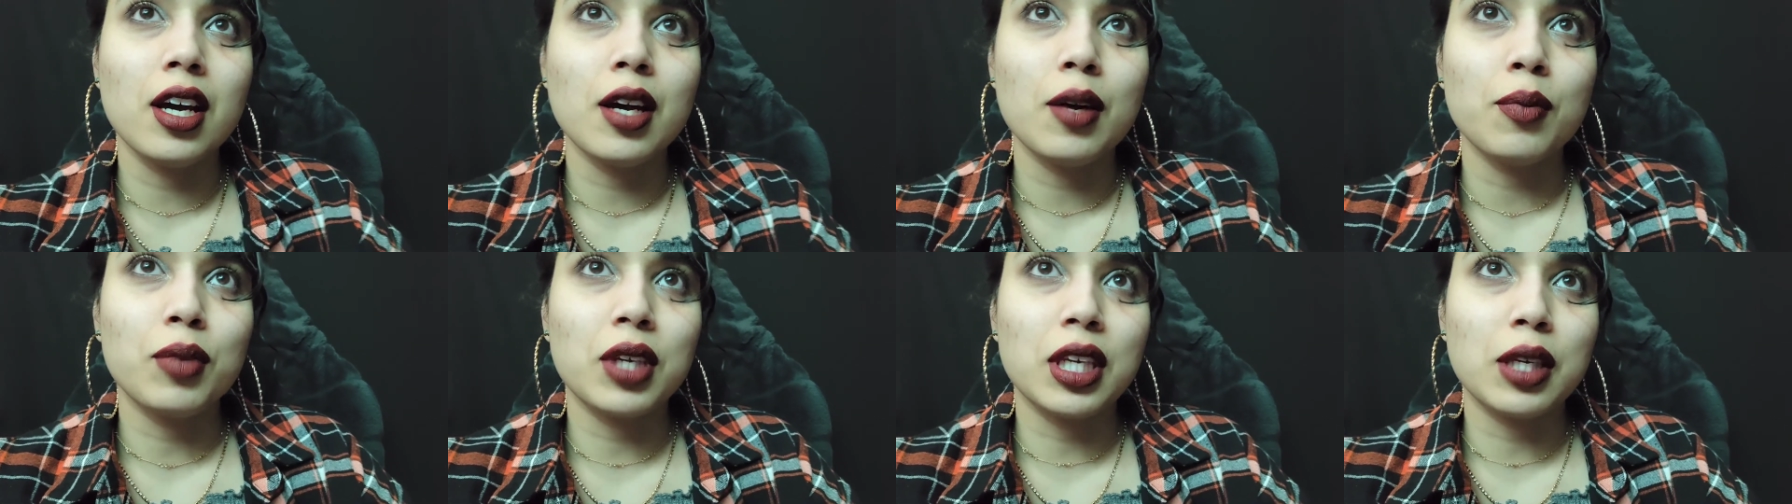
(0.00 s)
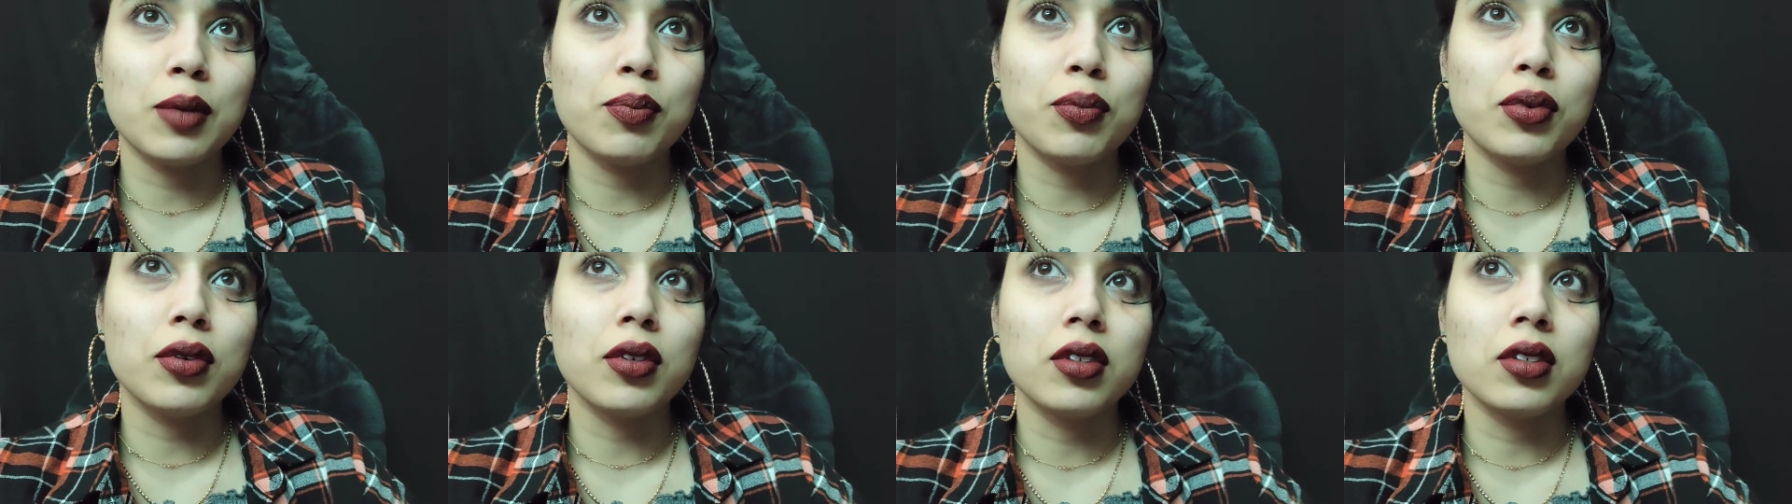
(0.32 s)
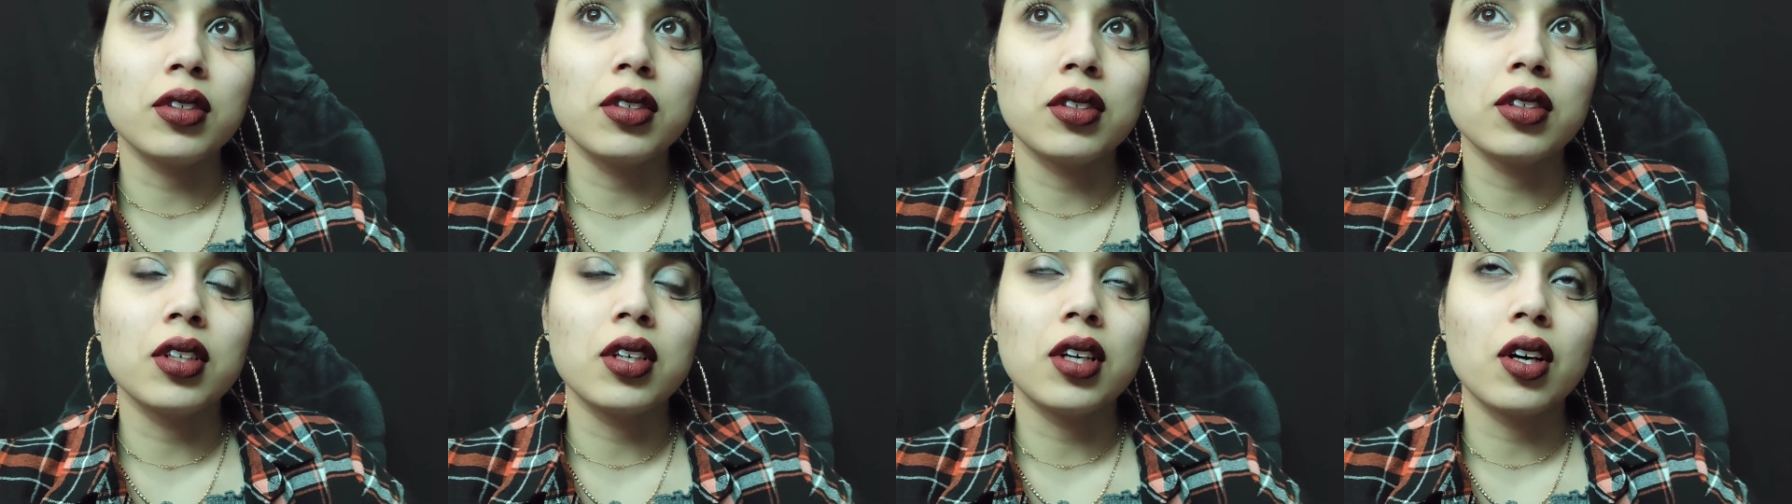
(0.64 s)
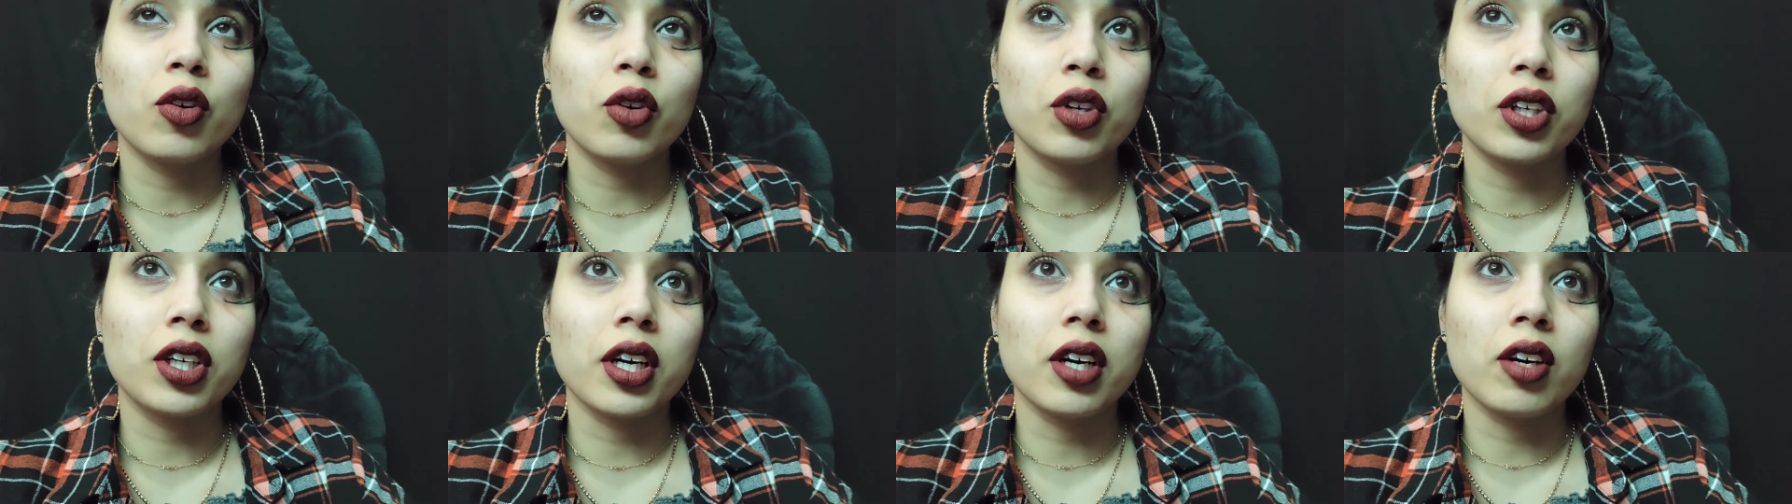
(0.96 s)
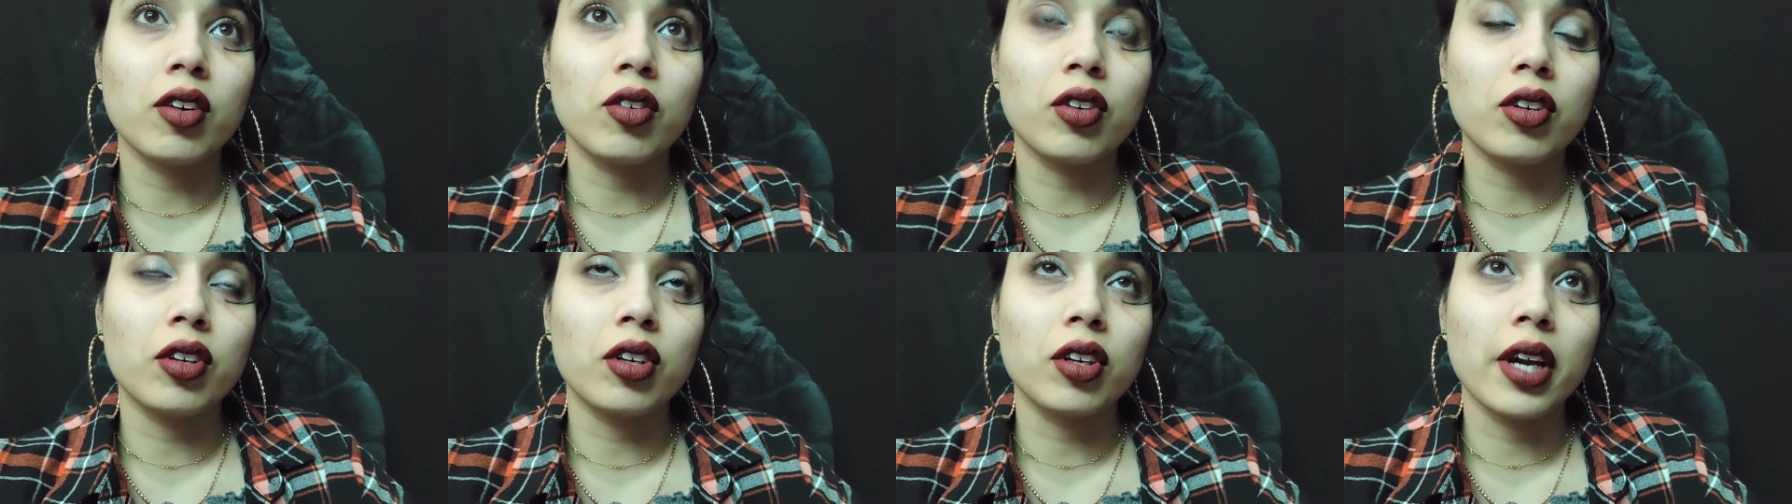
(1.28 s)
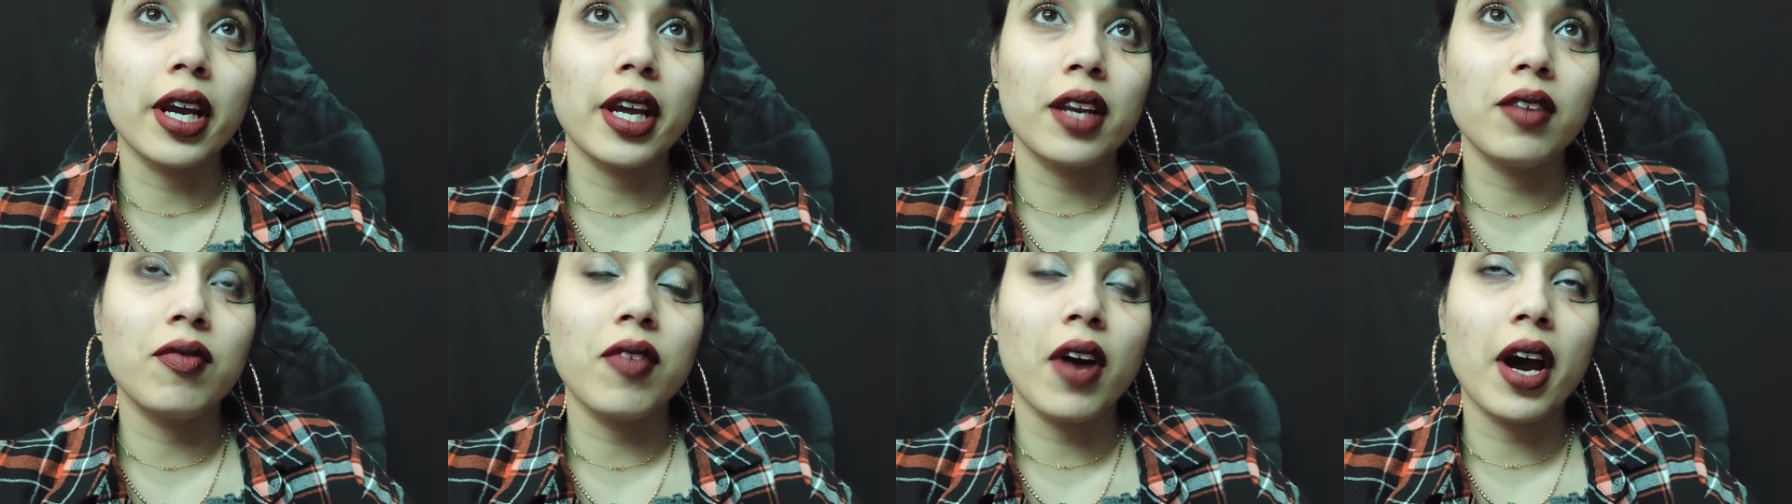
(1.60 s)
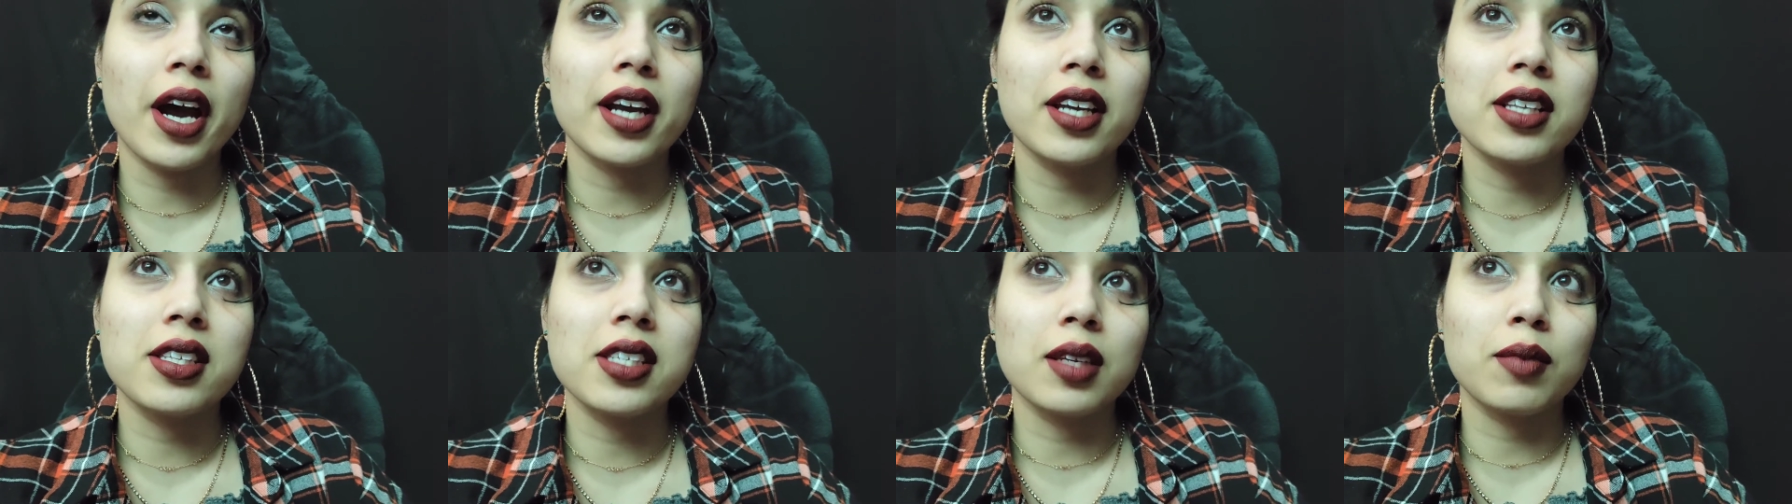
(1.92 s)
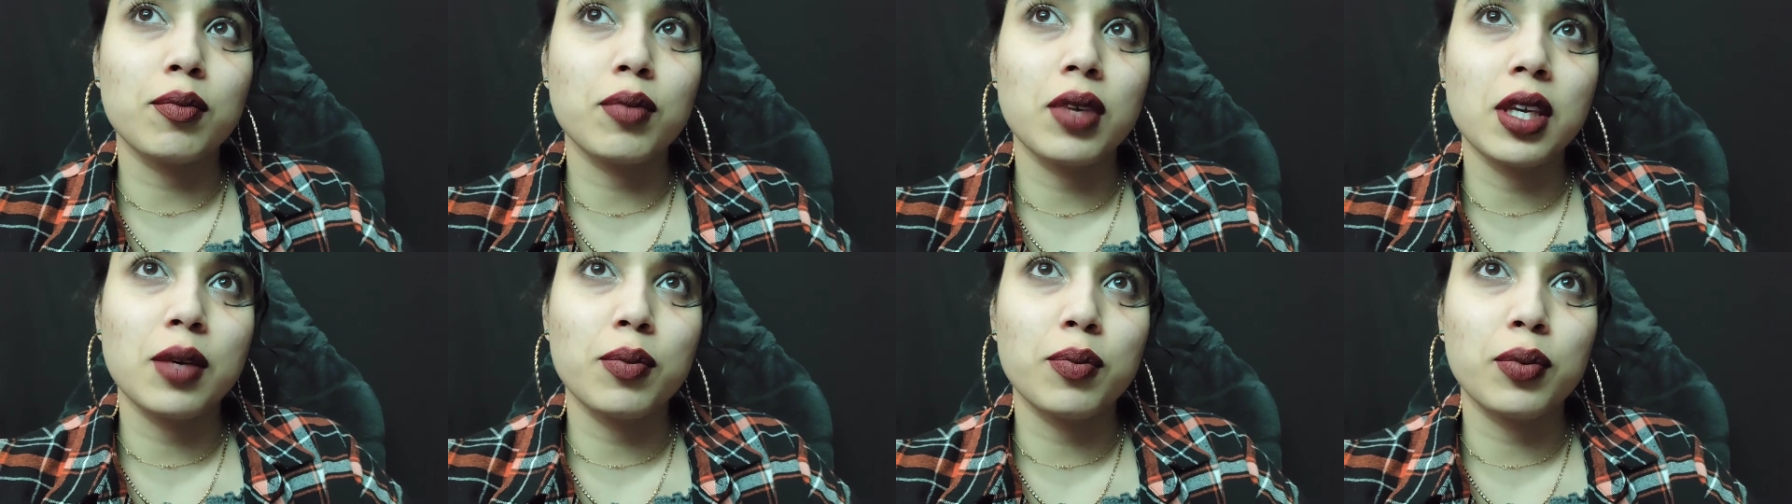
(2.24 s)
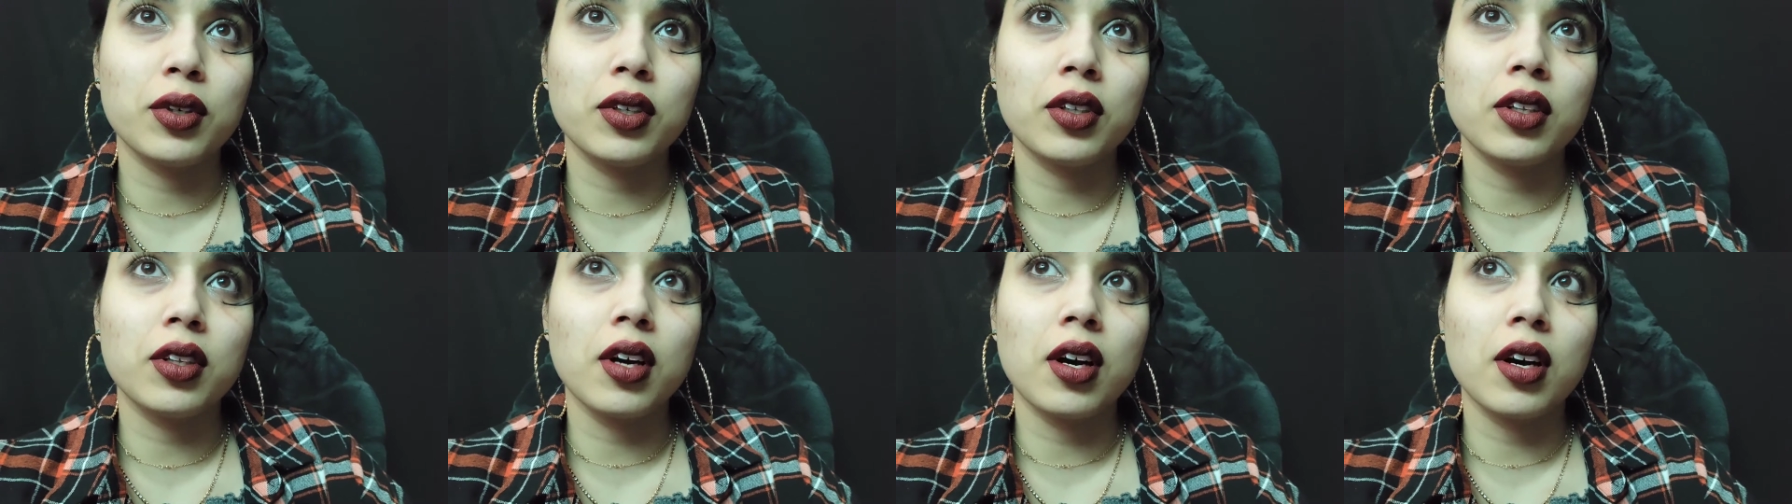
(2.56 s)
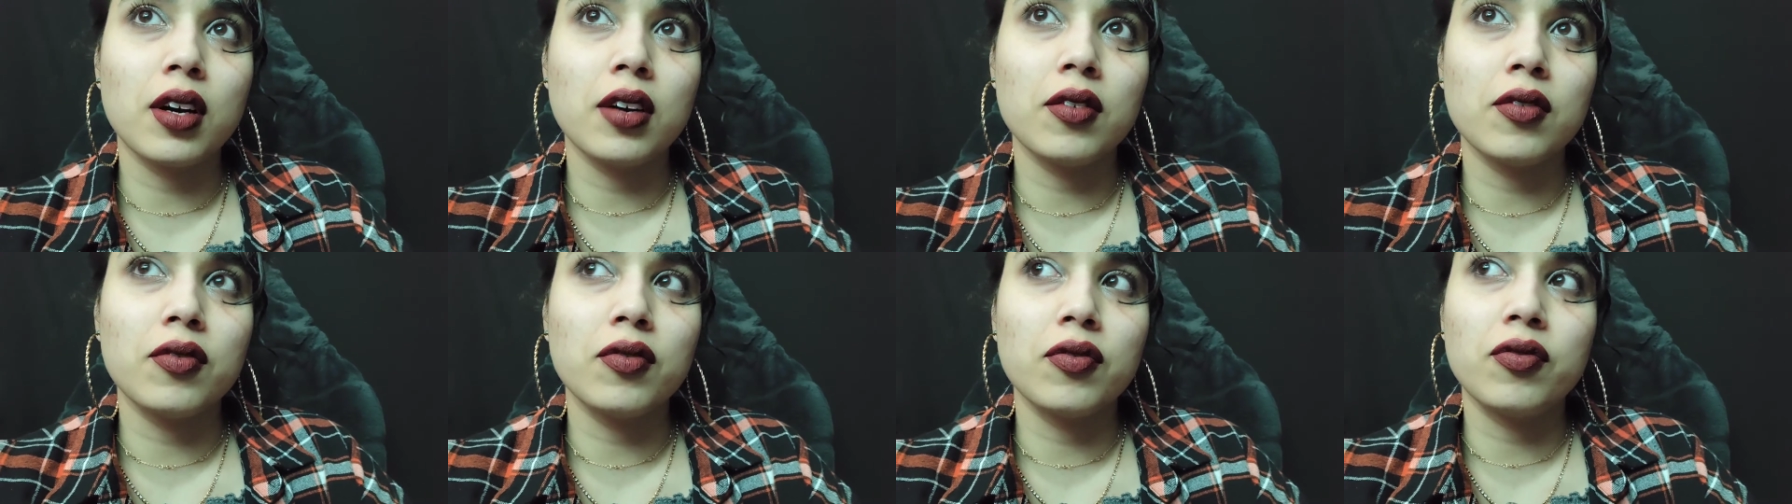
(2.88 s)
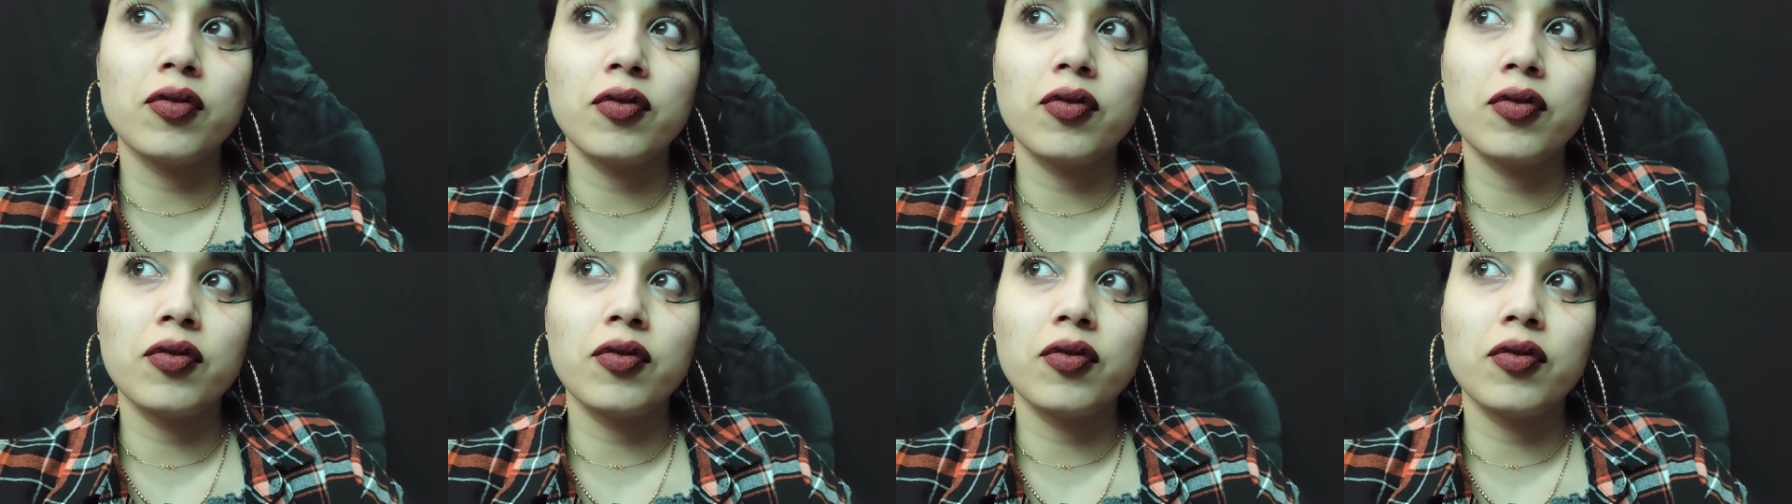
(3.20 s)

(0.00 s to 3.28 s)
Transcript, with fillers: people or or advising people of